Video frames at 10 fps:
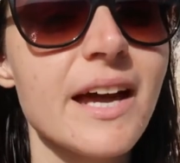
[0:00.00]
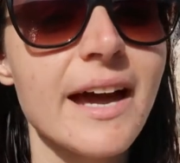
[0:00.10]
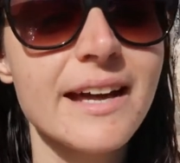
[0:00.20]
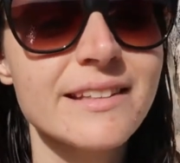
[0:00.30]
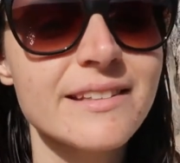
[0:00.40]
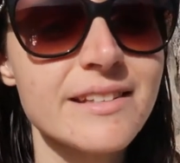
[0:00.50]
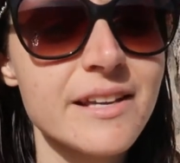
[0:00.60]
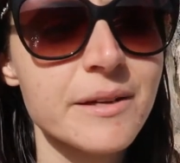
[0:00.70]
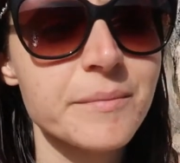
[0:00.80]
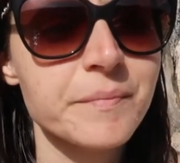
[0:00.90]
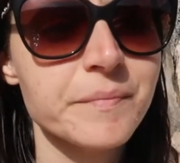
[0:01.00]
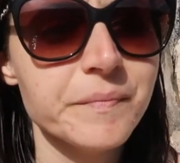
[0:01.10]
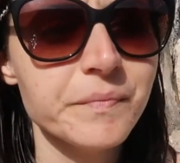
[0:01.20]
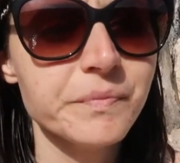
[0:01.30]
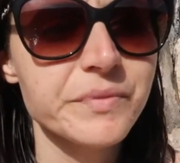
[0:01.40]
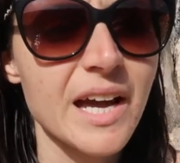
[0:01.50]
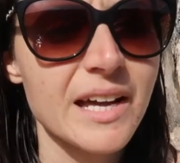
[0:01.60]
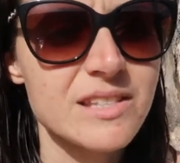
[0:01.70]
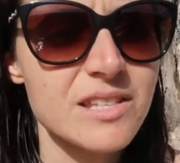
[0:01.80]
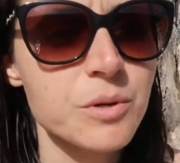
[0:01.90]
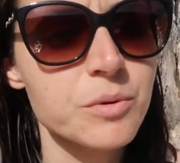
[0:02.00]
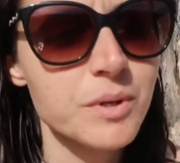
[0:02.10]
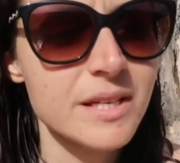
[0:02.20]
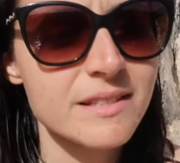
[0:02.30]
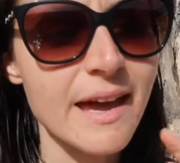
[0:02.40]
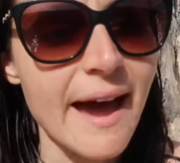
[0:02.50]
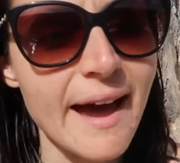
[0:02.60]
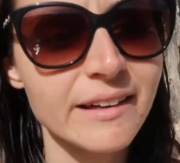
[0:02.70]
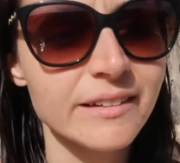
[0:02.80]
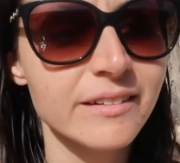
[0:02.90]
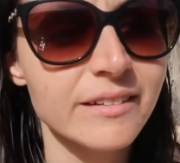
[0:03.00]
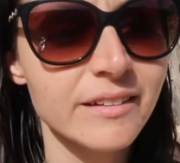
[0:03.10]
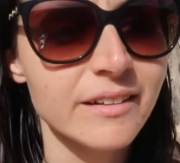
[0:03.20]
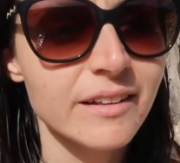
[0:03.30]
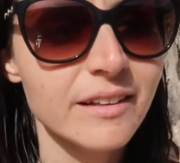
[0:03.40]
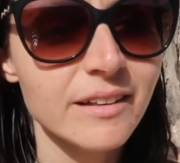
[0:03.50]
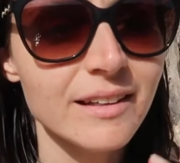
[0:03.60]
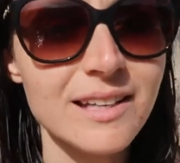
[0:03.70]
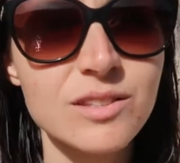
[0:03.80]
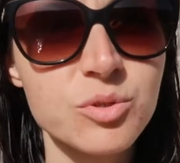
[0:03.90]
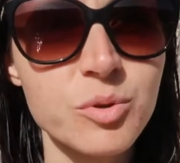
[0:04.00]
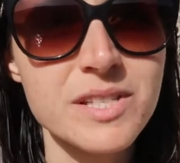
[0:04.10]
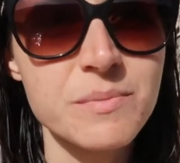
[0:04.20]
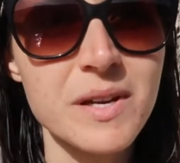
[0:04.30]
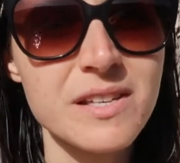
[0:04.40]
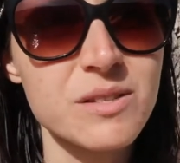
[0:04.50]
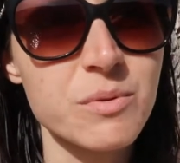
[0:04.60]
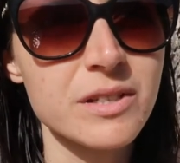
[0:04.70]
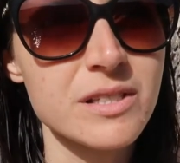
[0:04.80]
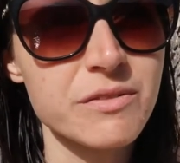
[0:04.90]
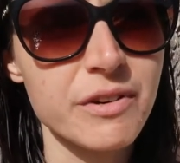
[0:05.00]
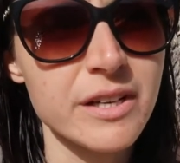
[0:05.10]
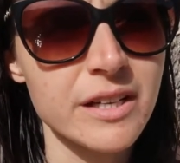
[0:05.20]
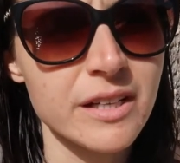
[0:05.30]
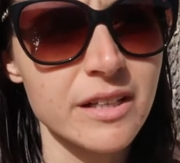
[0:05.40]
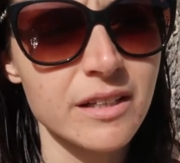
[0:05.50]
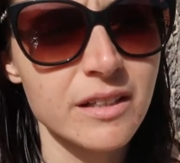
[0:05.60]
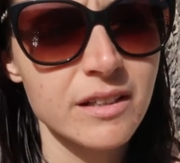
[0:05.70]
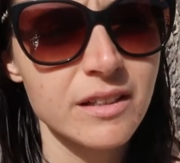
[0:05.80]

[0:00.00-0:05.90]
and, um, and so it can get to a space where it's very